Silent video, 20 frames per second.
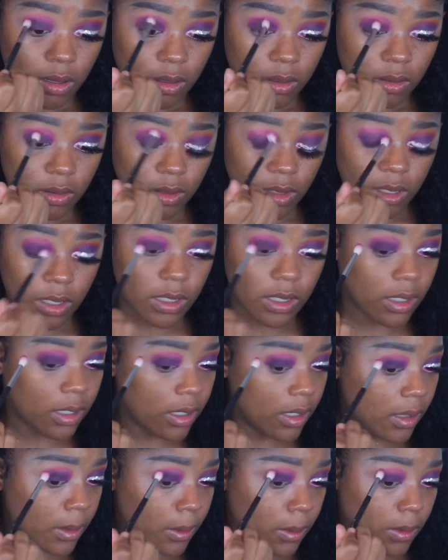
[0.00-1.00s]
Try to
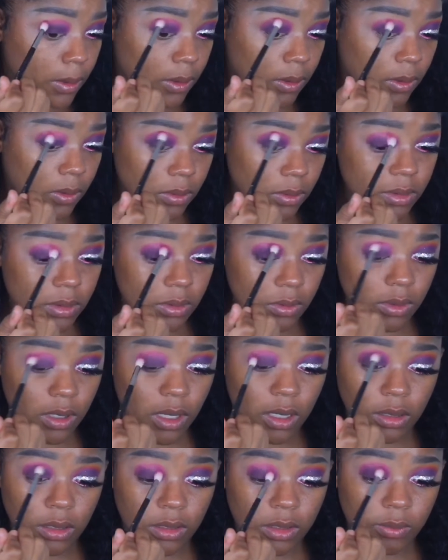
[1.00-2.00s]
get those 2
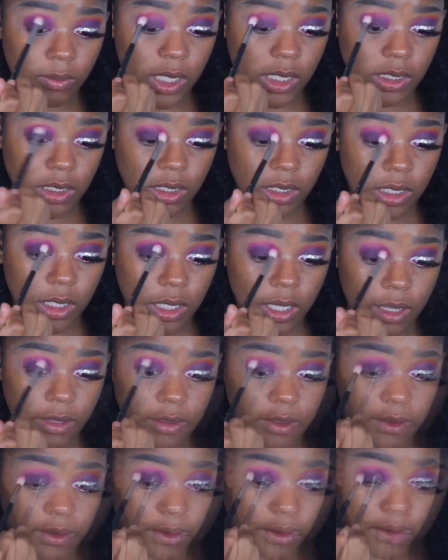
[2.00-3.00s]
colors meshed together.
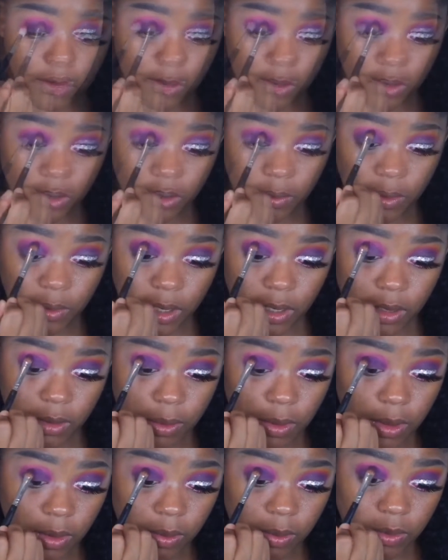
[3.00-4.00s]
I'm going to start to bring the
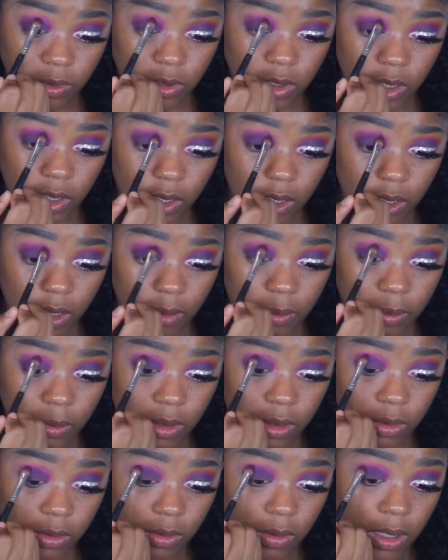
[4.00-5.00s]
purple shade up a
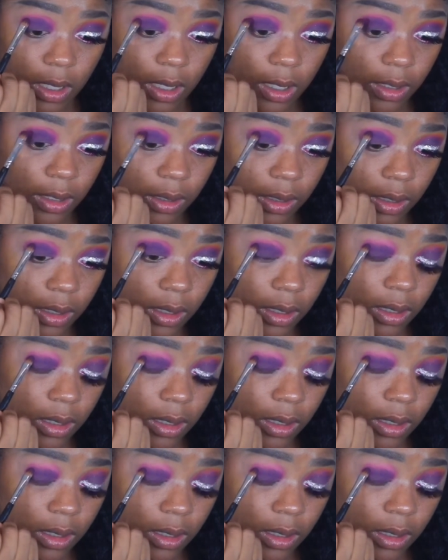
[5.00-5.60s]
little higher.